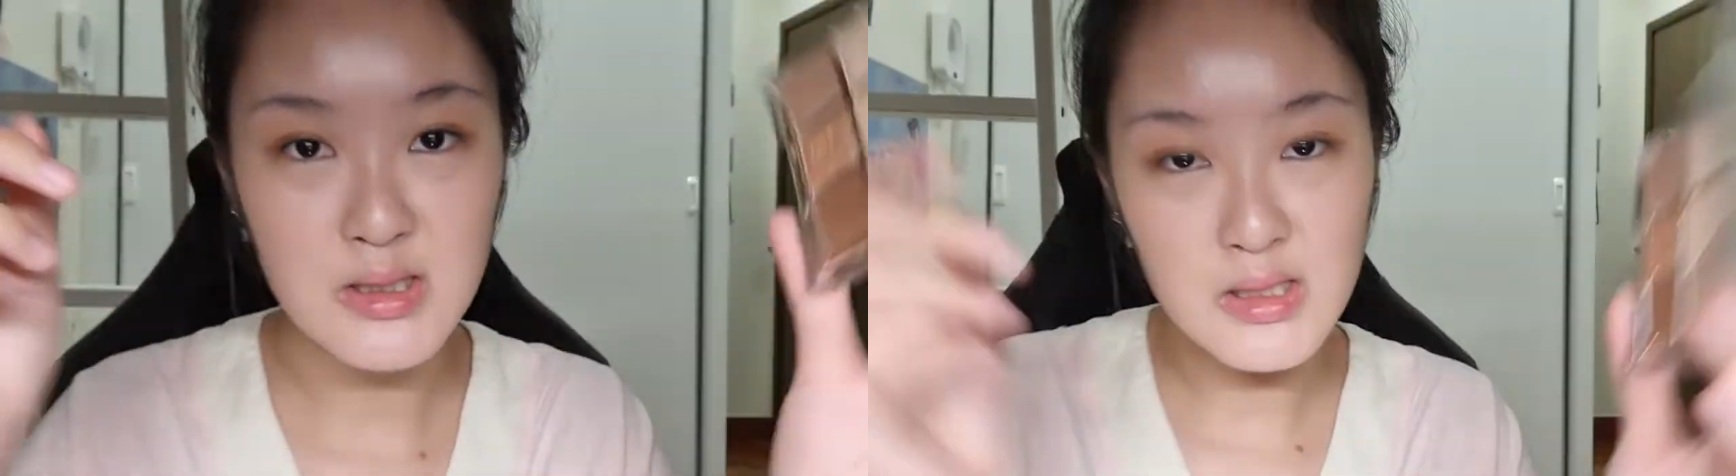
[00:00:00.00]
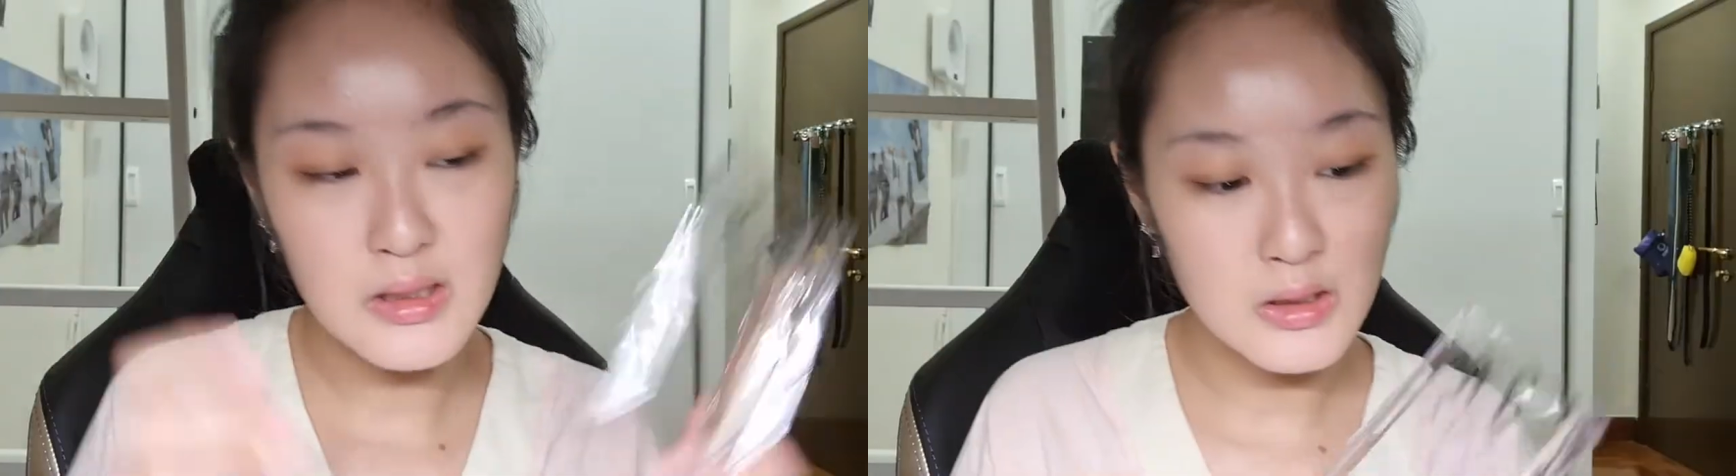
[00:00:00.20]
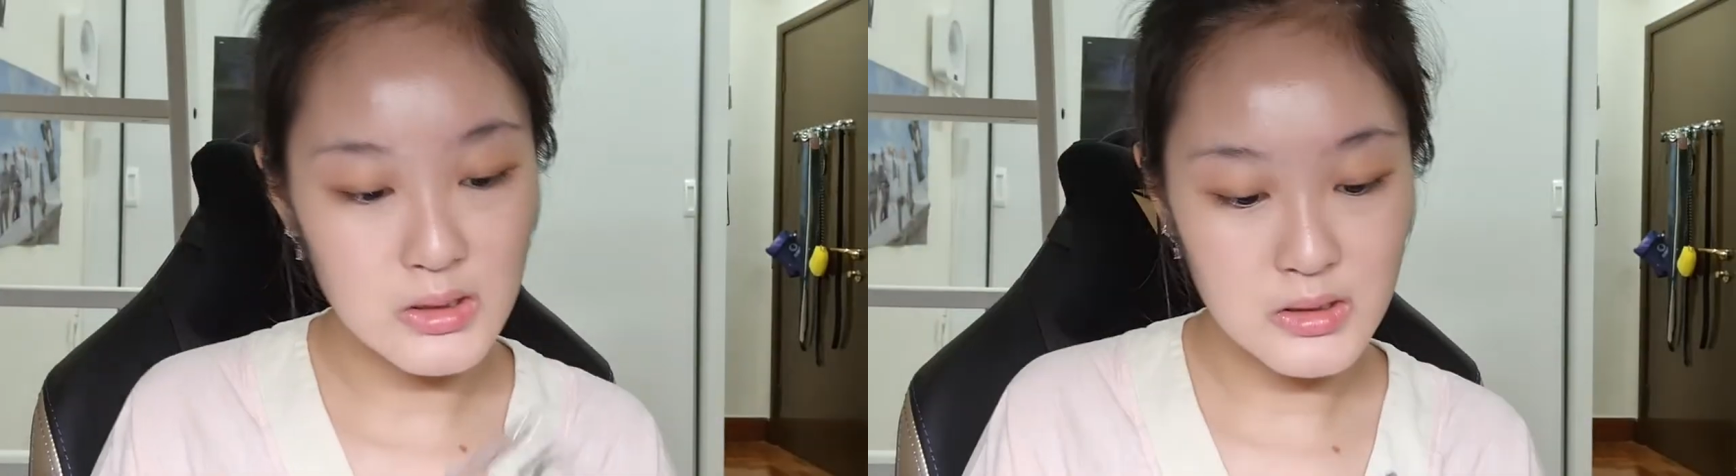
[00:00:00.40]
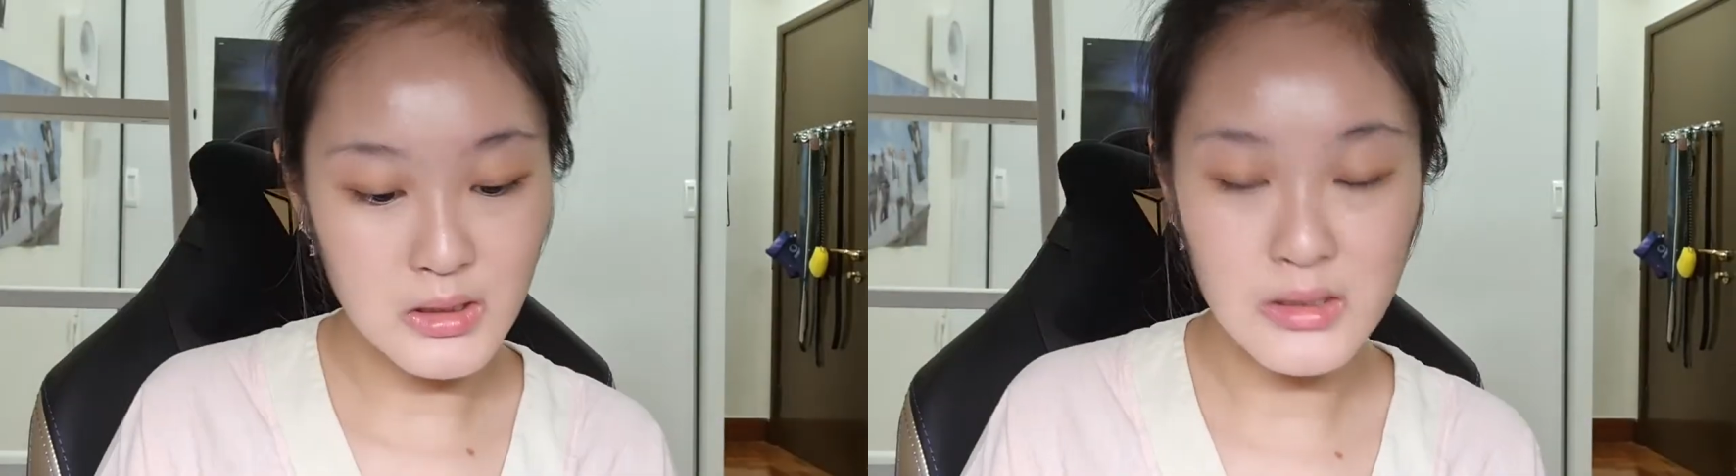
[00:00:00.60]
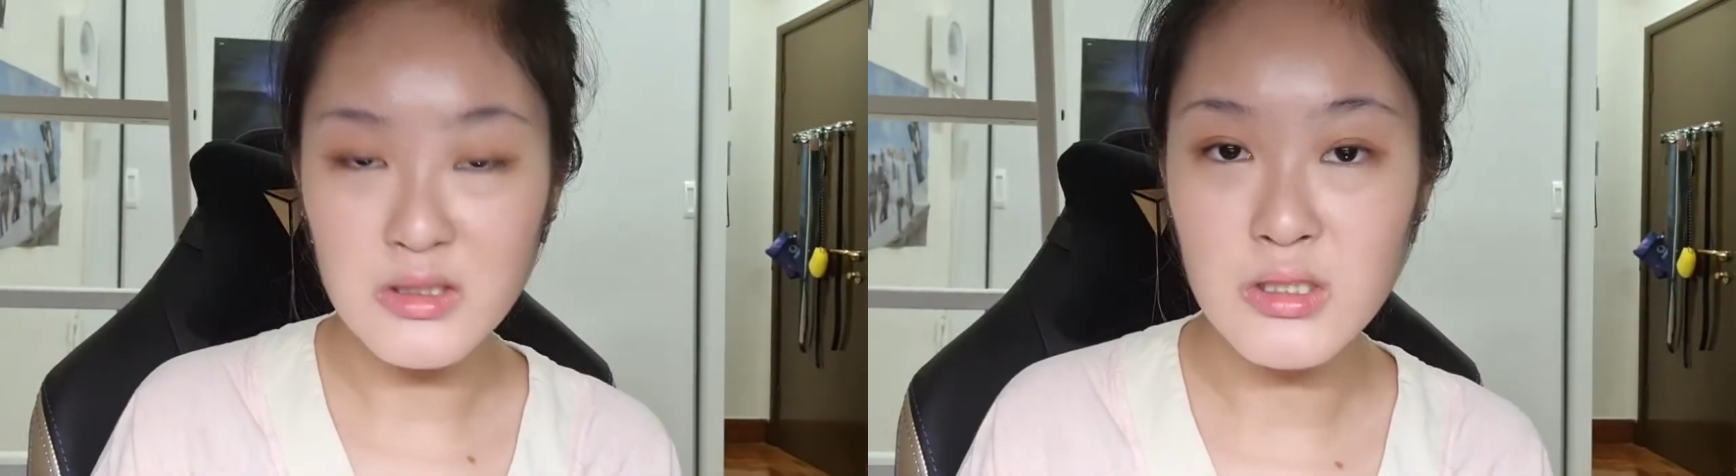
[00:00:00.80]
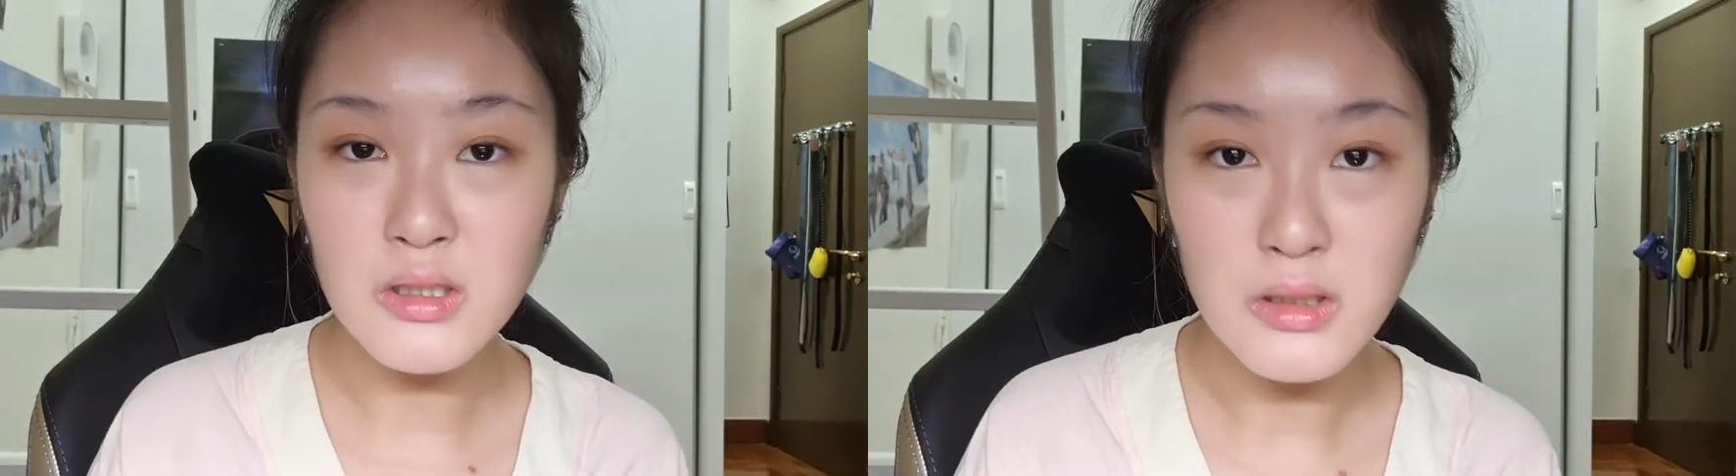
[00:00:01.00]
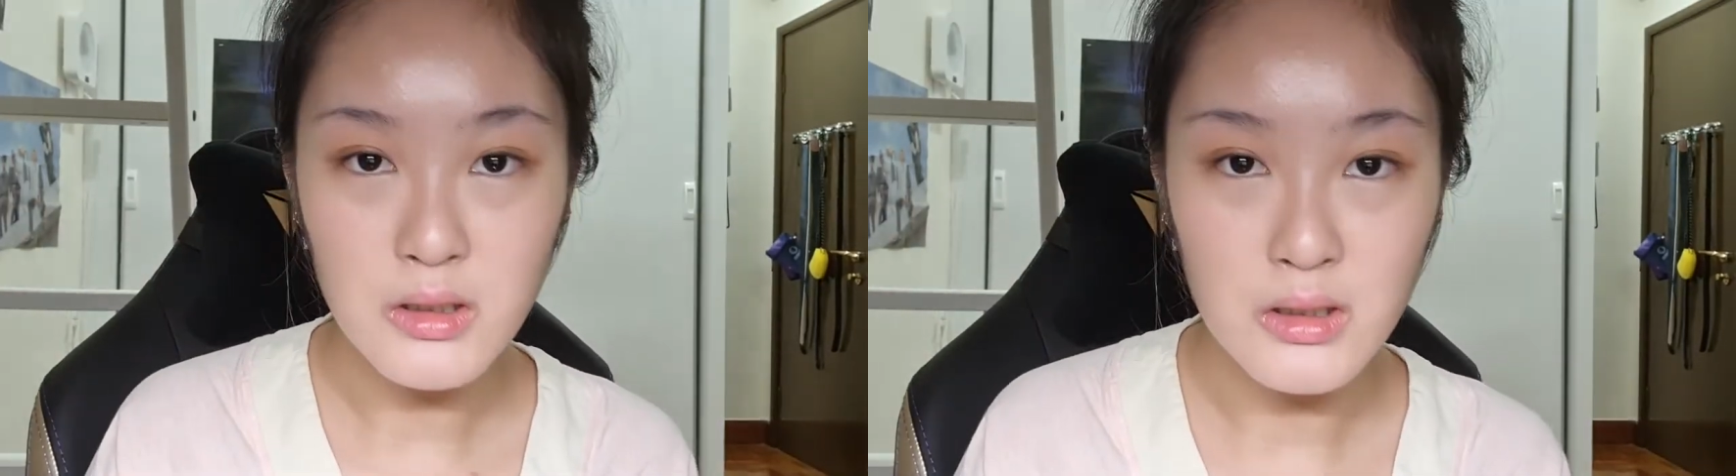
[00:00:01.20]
it's the glitter